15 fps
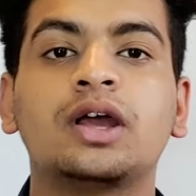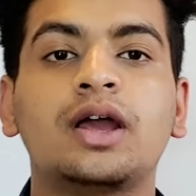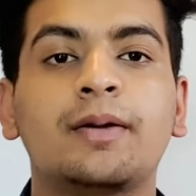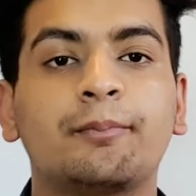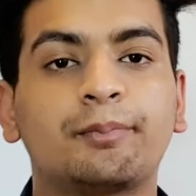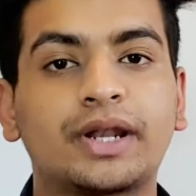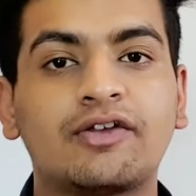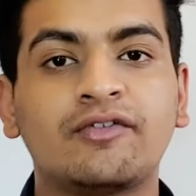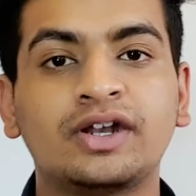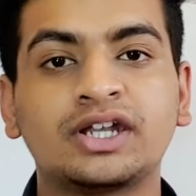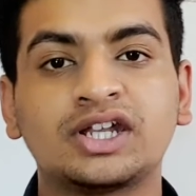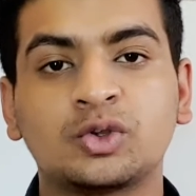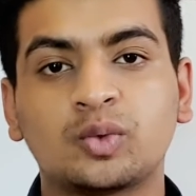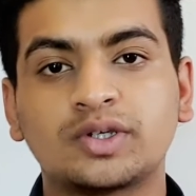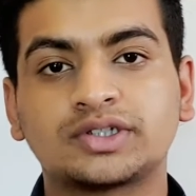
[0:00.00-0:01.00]
private
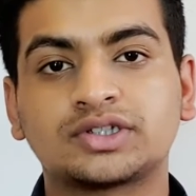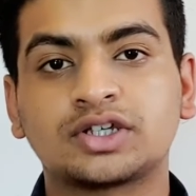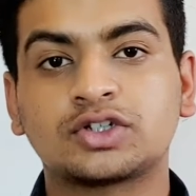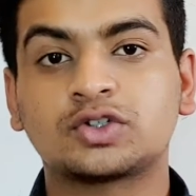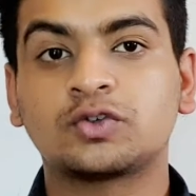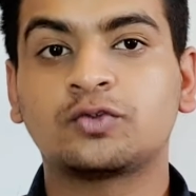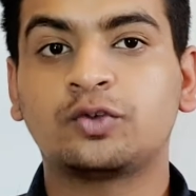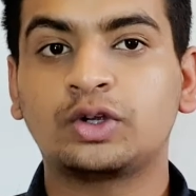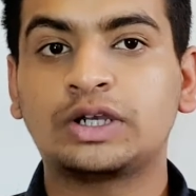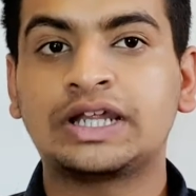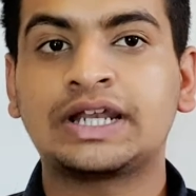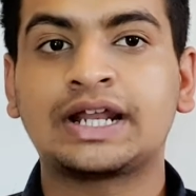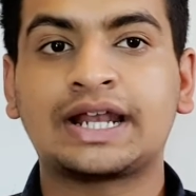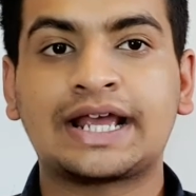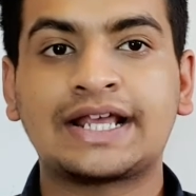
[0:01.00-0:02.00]
investors to fully
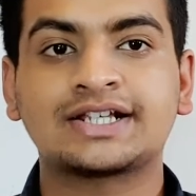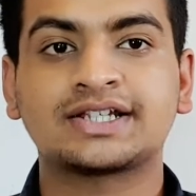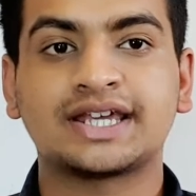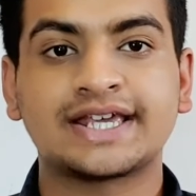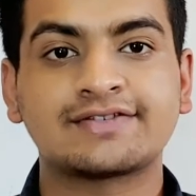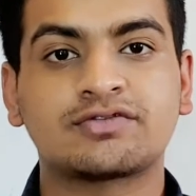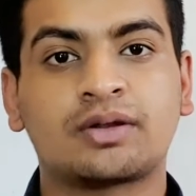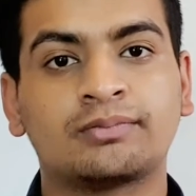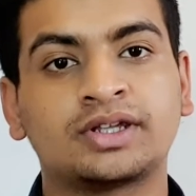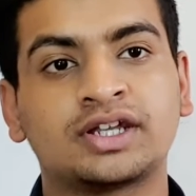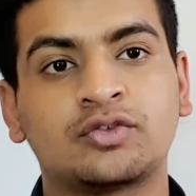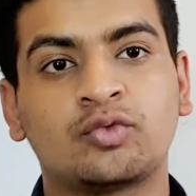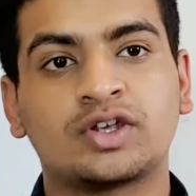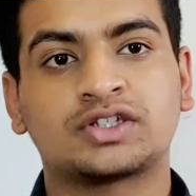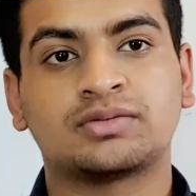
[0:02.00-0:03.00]
realize gains from their
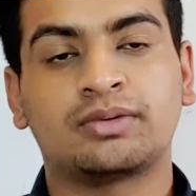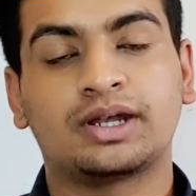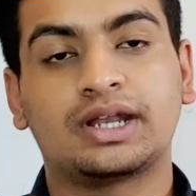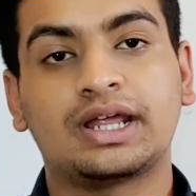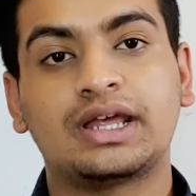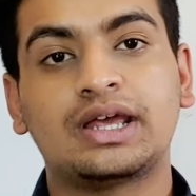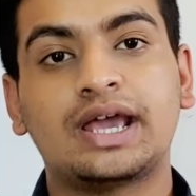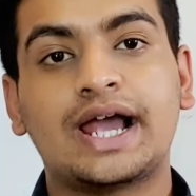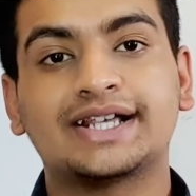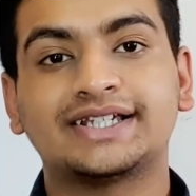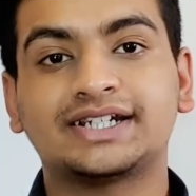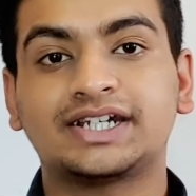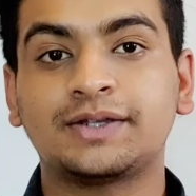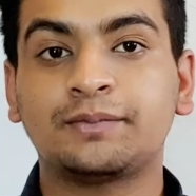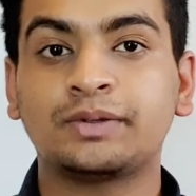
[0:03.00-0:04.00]
investment, as it
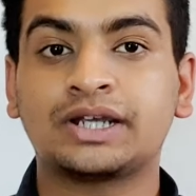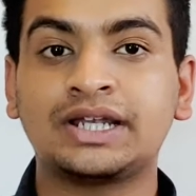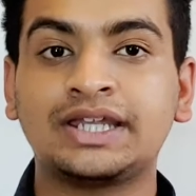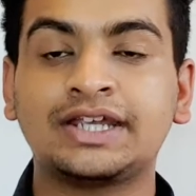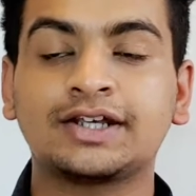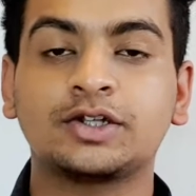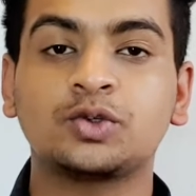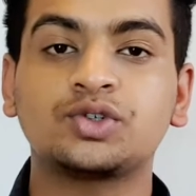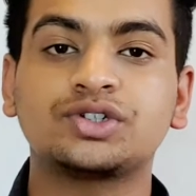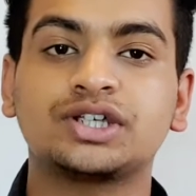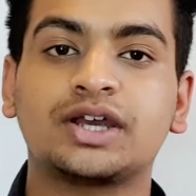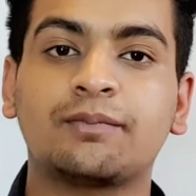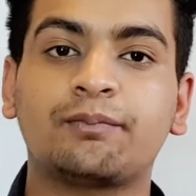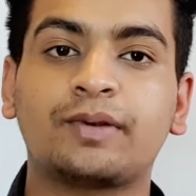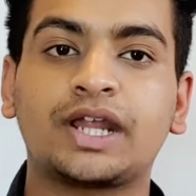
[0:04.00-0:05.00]
typically includes share
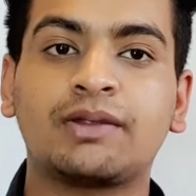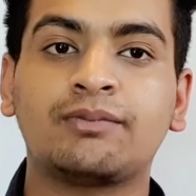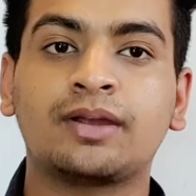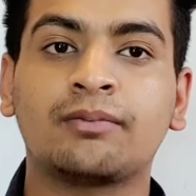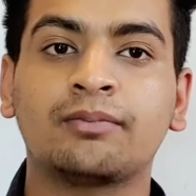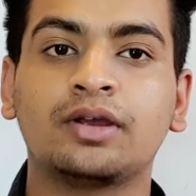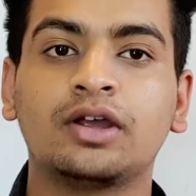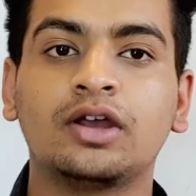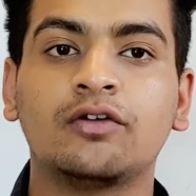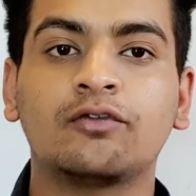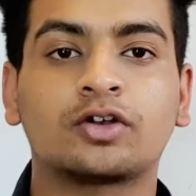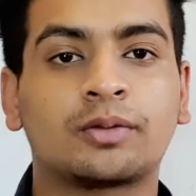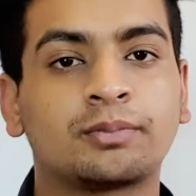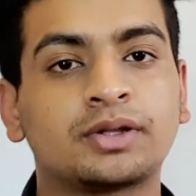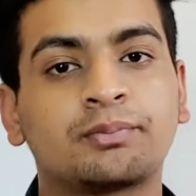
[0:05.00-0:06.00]
premium from
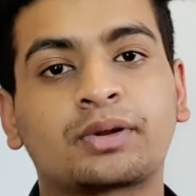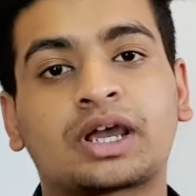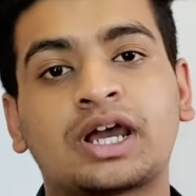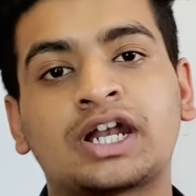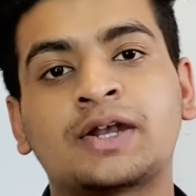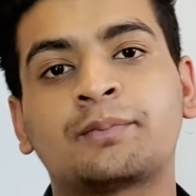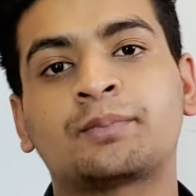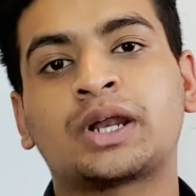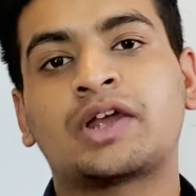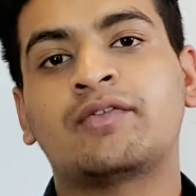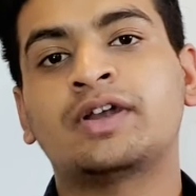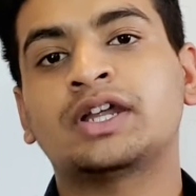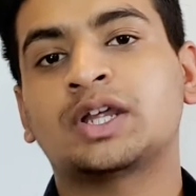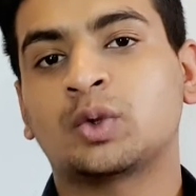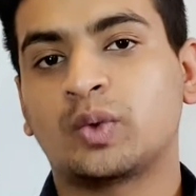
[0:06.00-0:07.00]
the current private
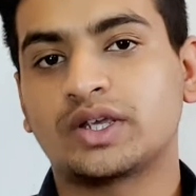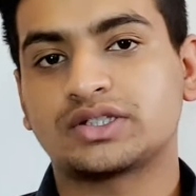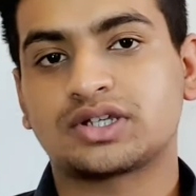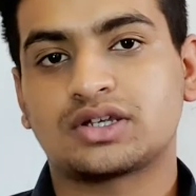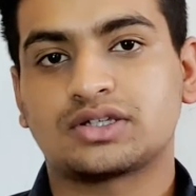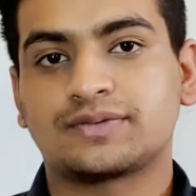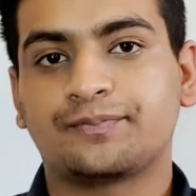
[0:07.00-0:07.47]
investors.